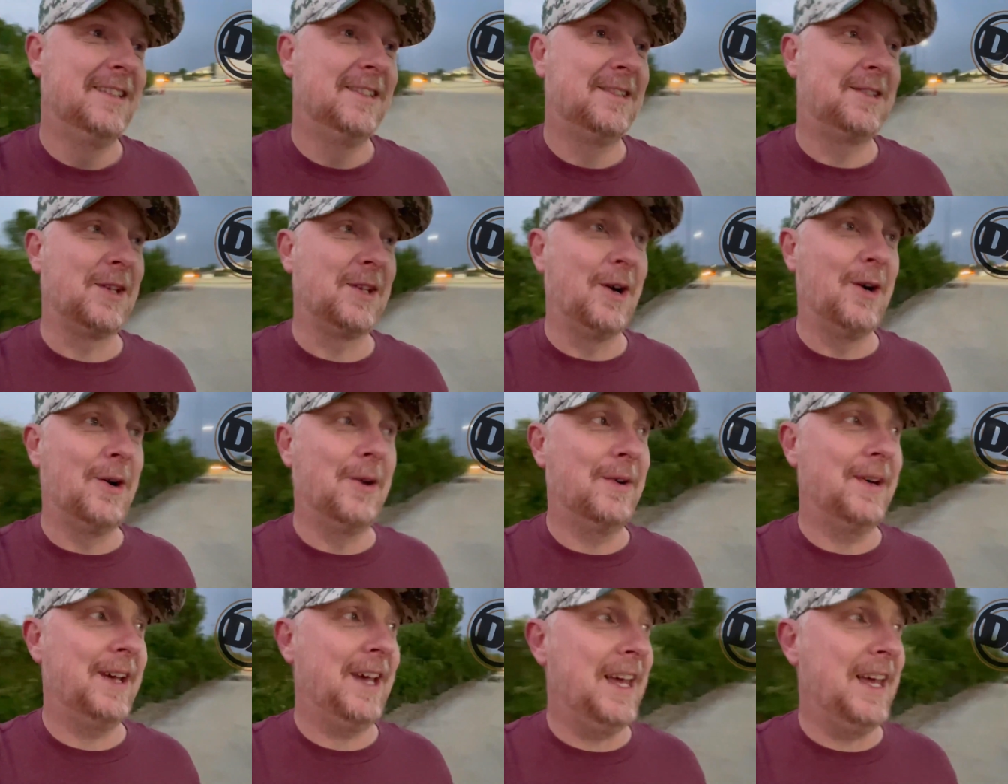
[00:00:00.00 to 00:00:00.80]

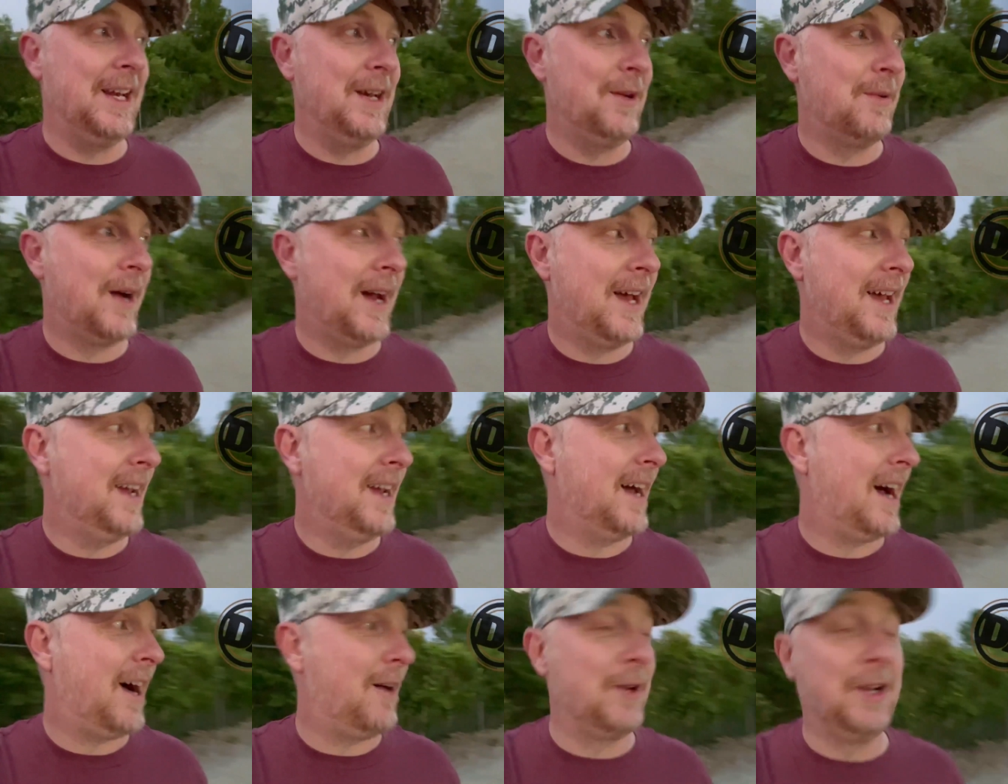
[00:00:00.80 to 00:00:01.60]
So
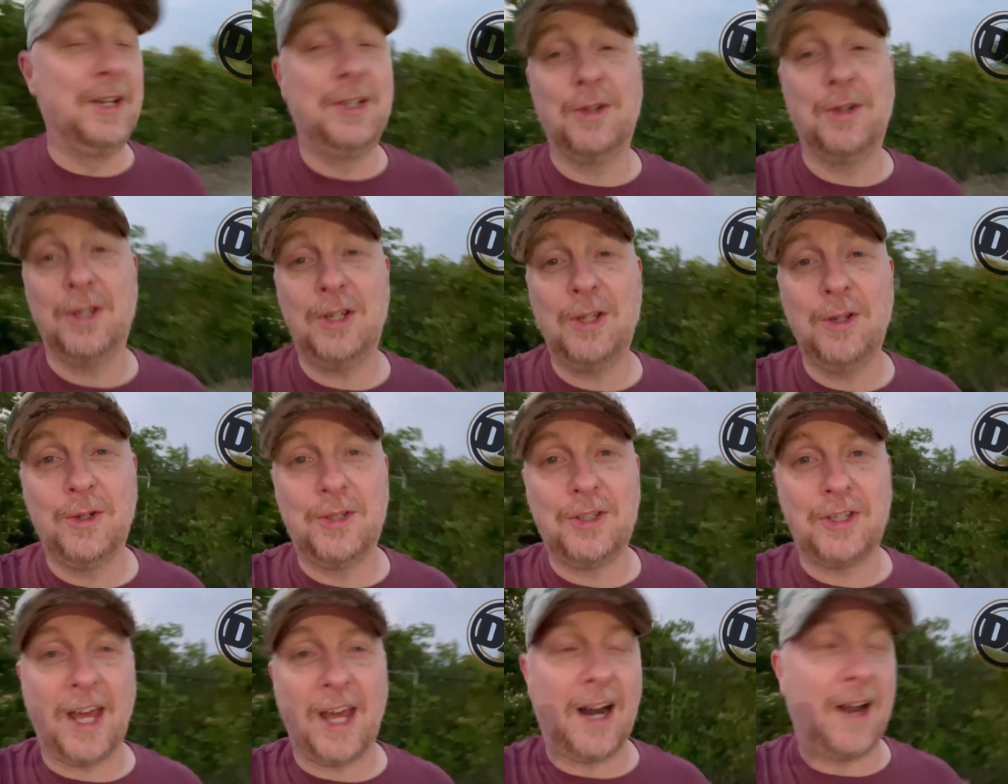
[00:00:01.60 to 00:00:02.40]
anyway, I want to do a
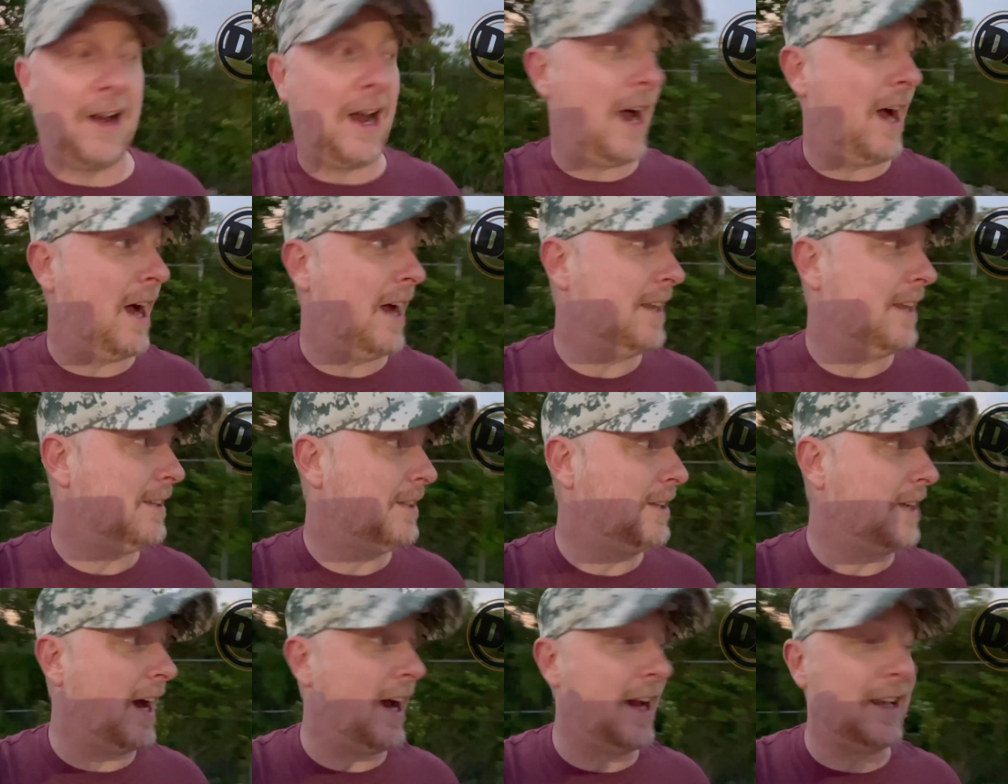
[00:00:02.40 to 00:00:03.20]
huge shout out. I,
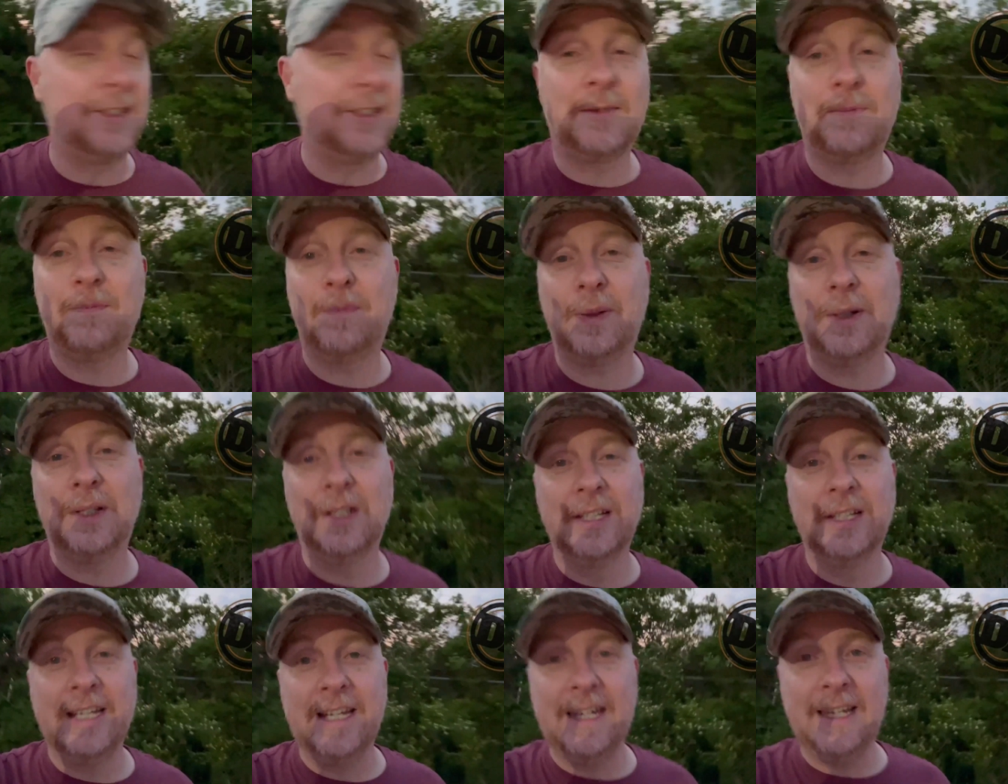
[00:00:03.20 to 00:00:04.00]
guys,
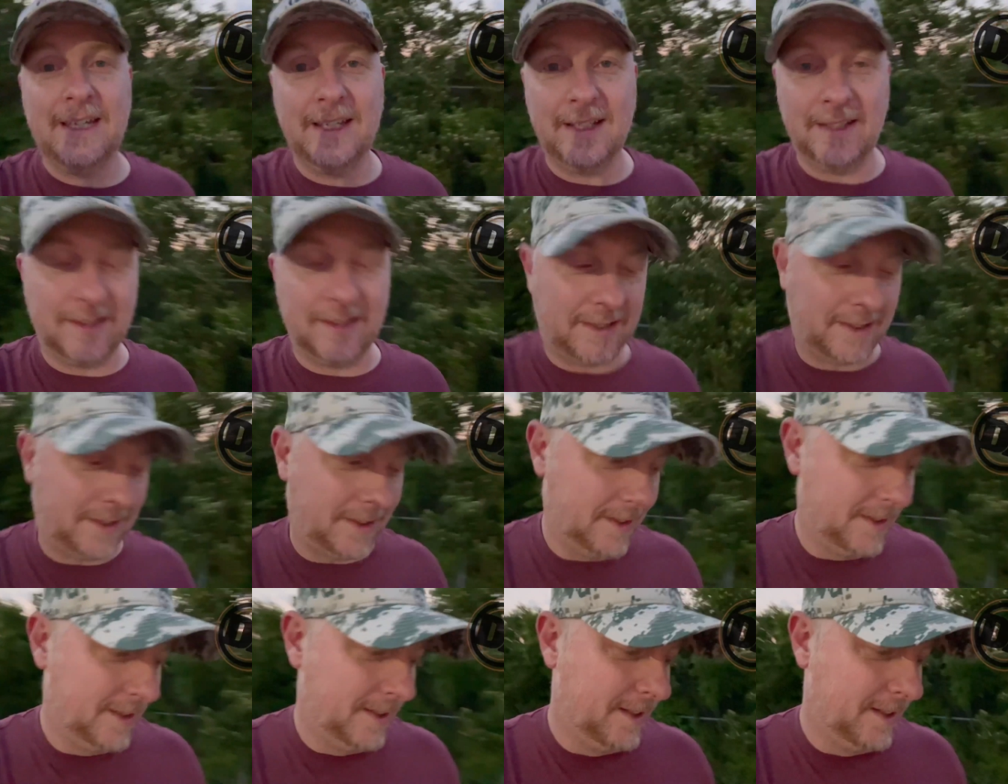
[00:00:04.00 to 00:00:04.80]
please,
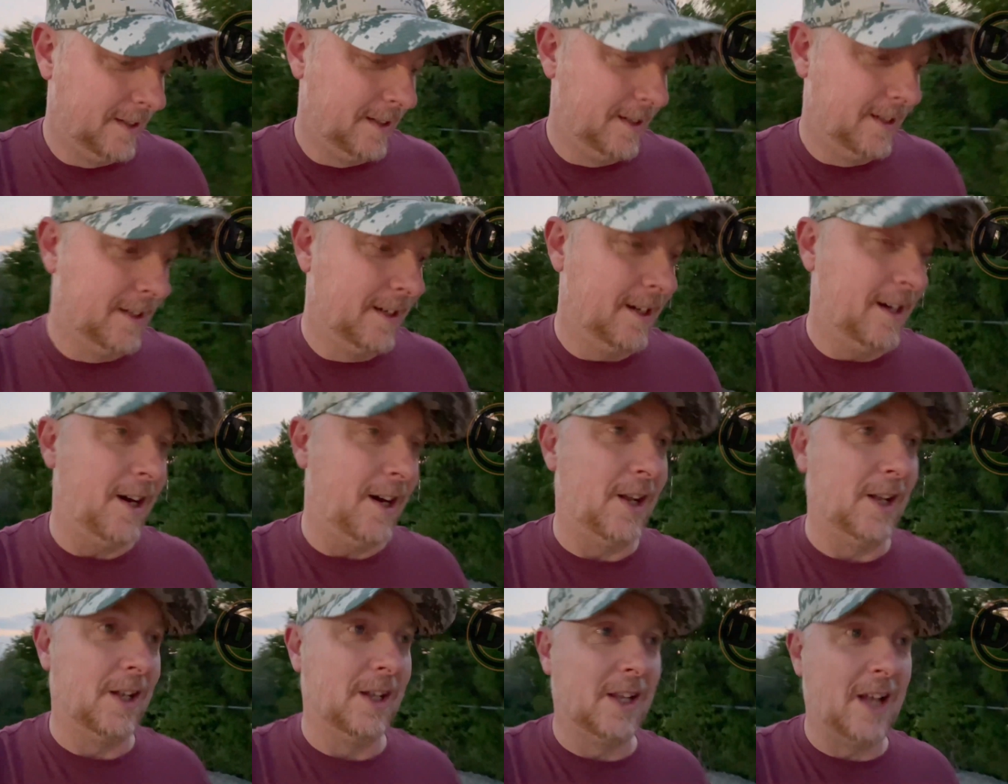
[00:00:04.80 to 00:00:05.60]

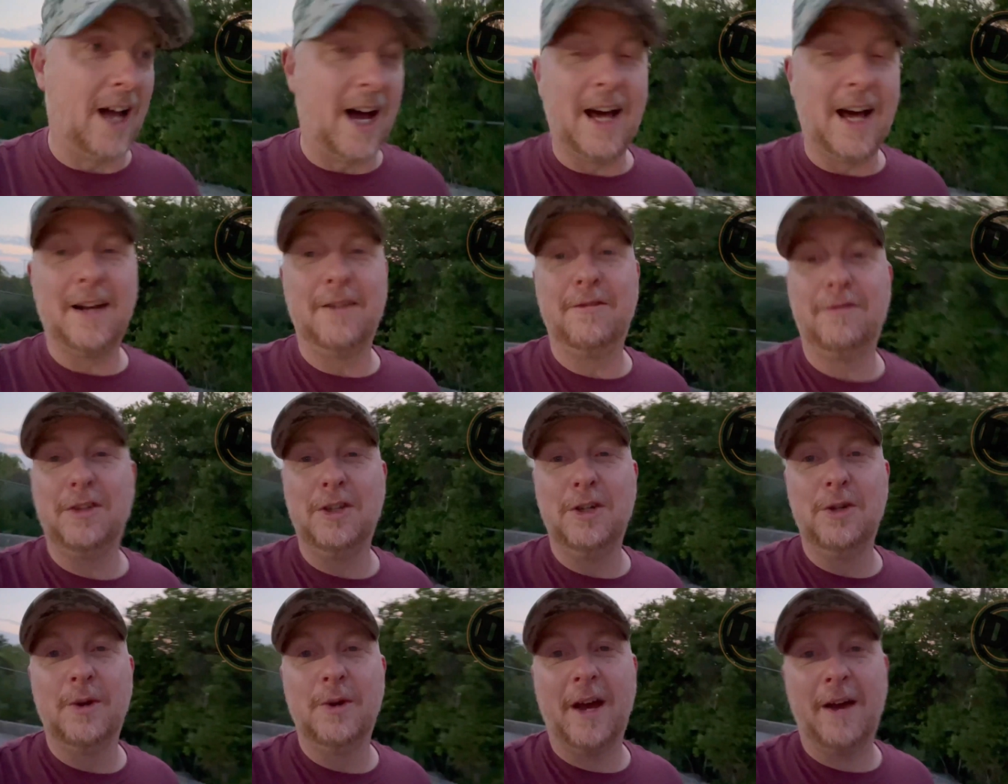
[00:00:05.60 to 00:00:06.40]
a lot of
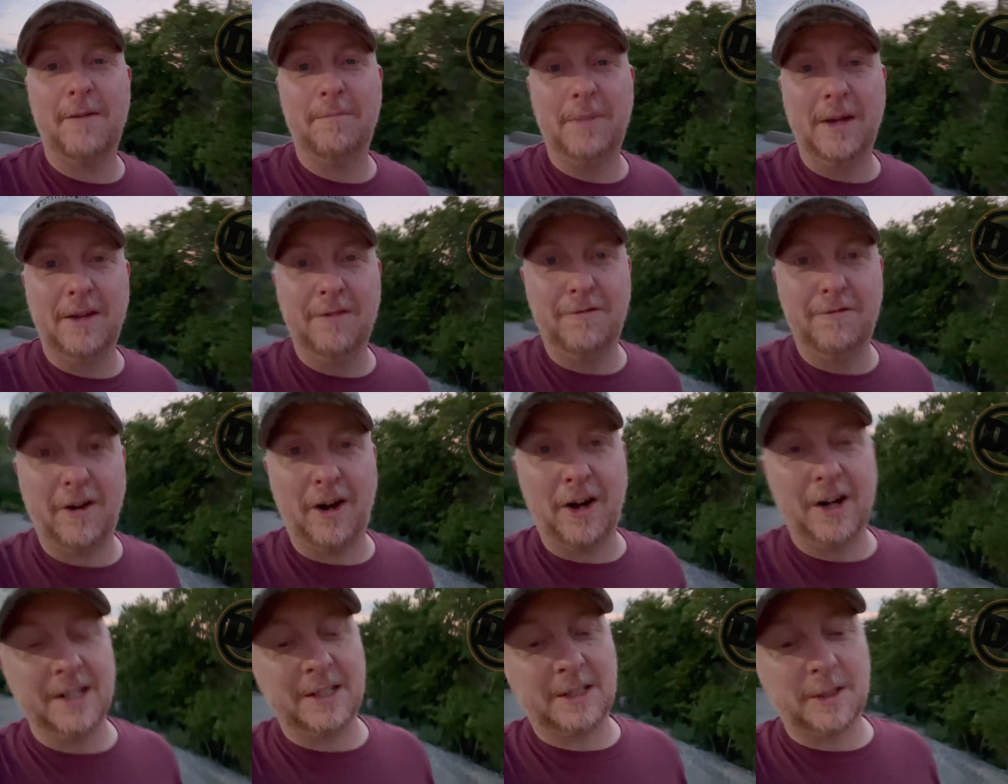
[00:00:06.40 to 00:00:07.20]
you have been
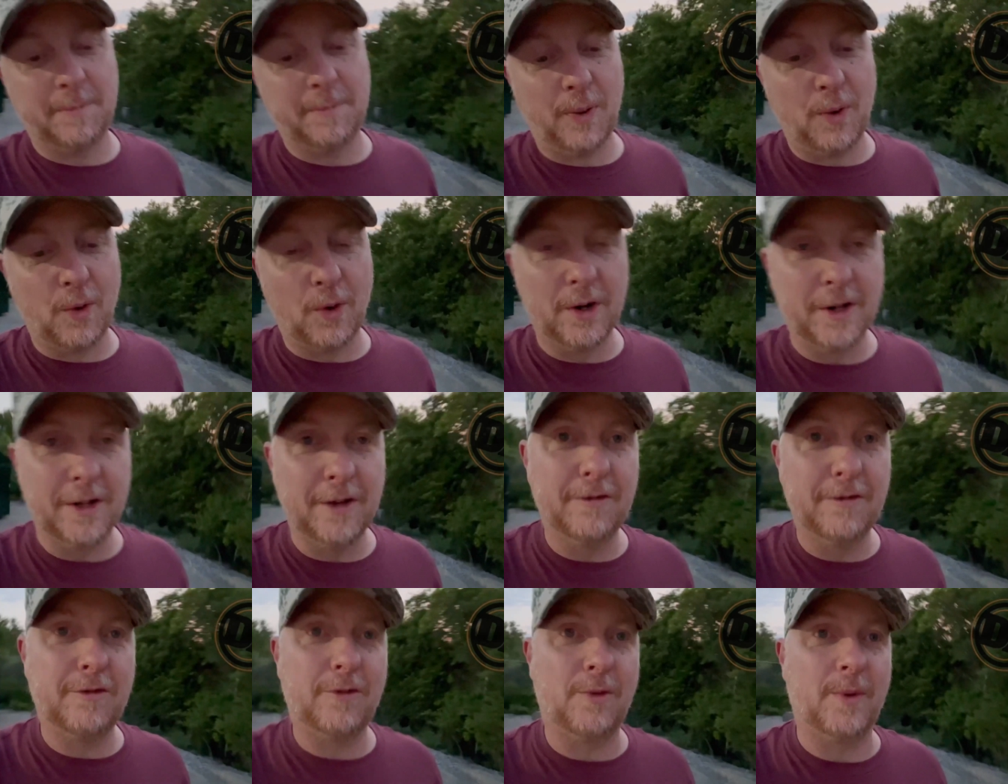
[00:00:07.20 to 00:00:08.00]
very
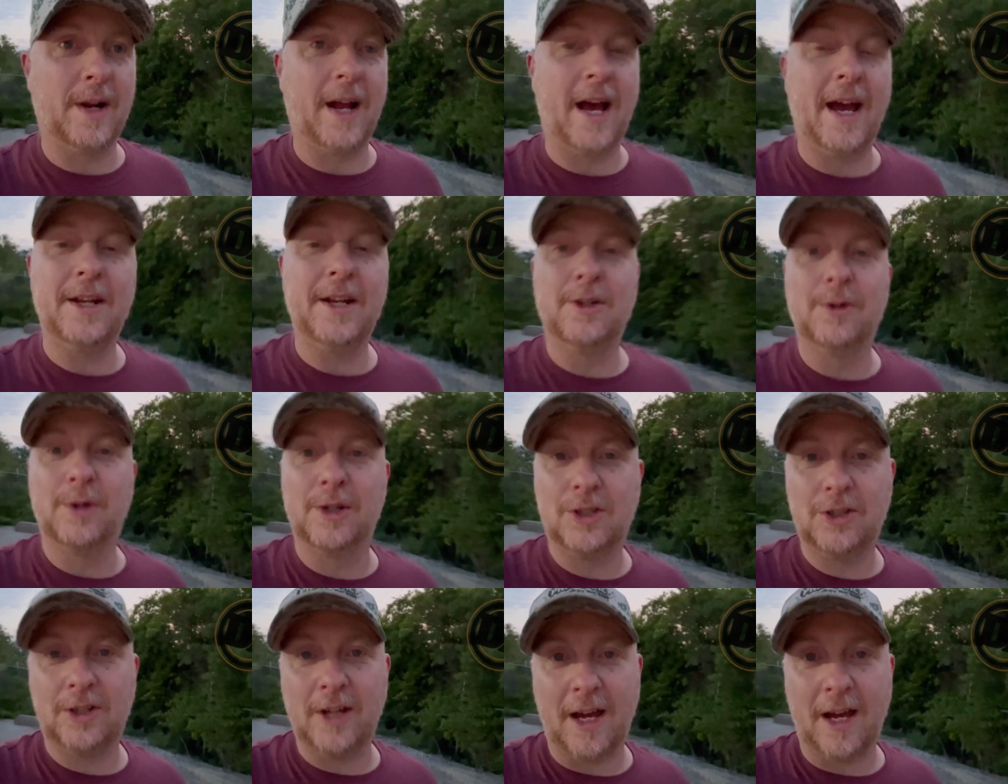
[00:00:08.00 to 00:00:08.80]
supportive when I do
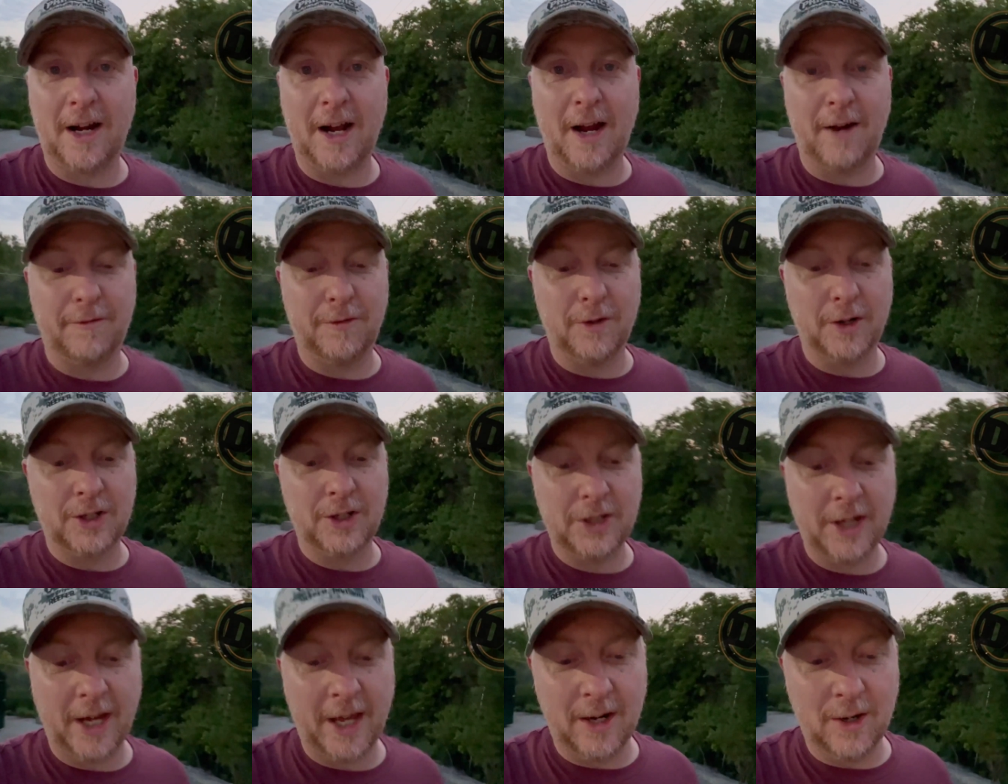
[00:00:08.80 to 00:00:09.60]
a shout out for a
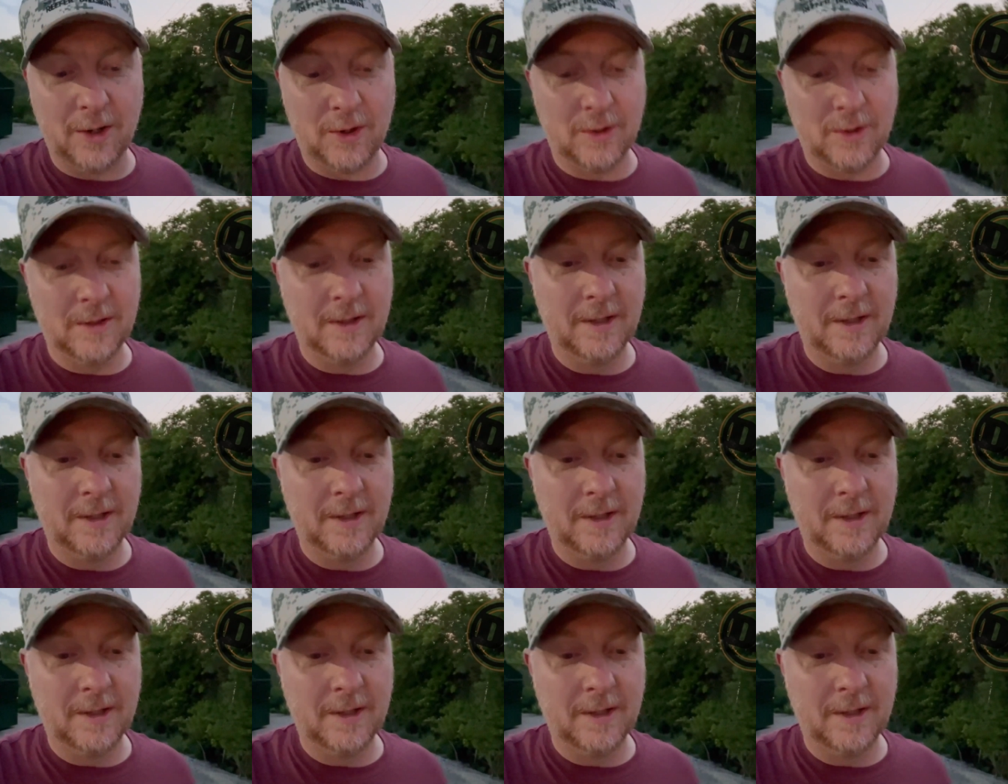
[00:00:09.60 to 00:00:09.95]
channel.